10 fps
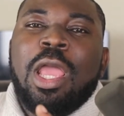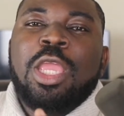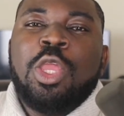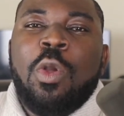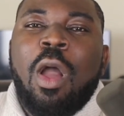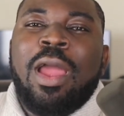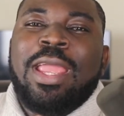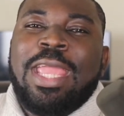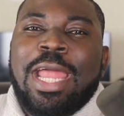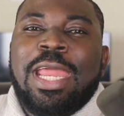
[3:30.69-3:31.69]
you are
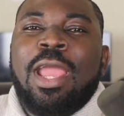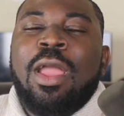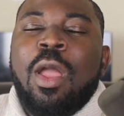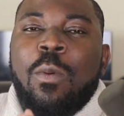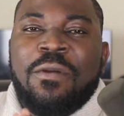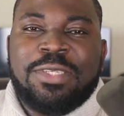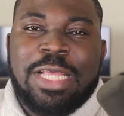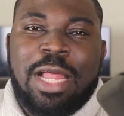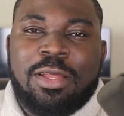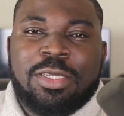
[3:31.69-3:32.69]
getting with
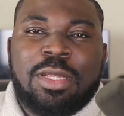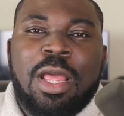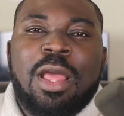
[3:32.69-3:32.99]
sellers.